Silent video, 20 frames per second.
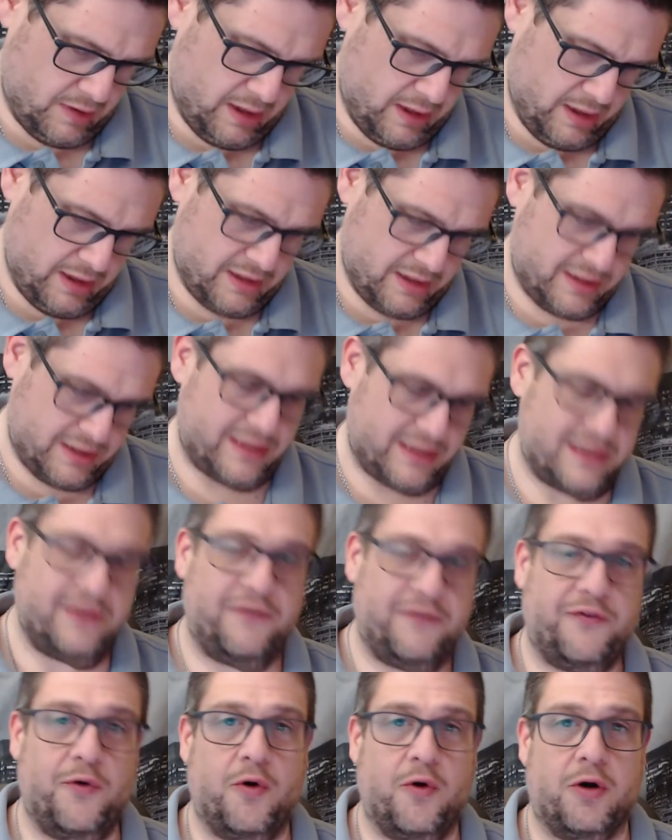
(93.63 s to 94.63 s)

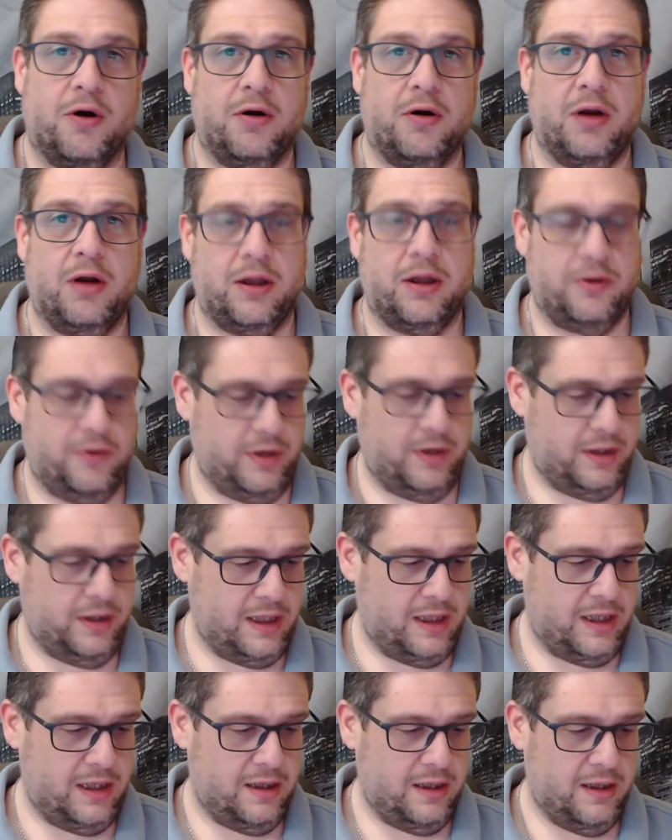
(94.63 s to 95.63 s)
64, including
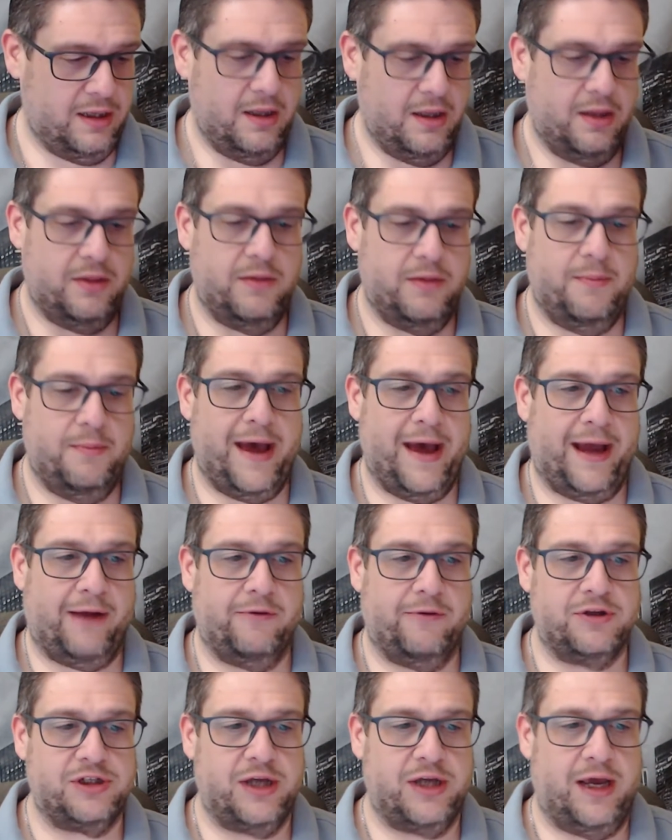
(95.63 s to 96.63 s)
the back,
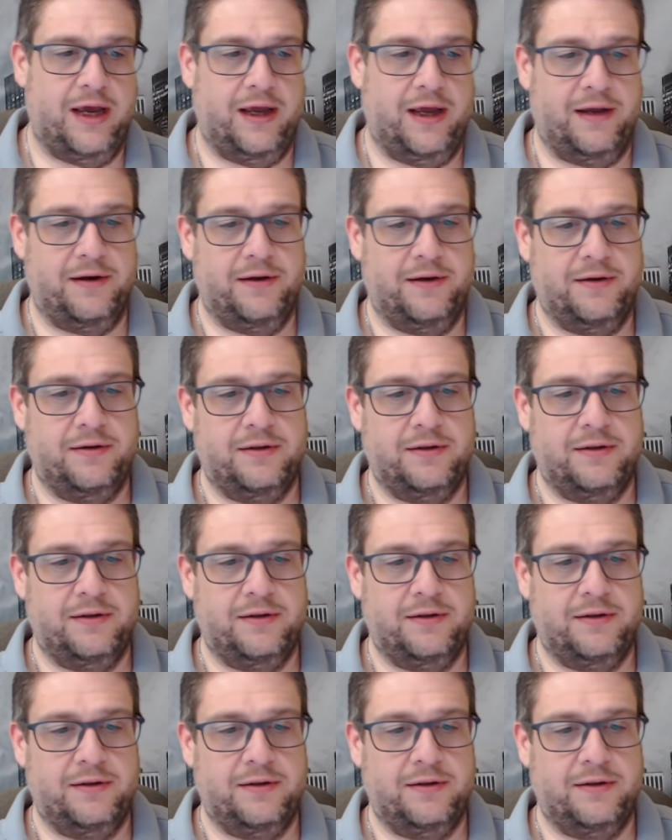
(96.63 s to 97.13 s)
which had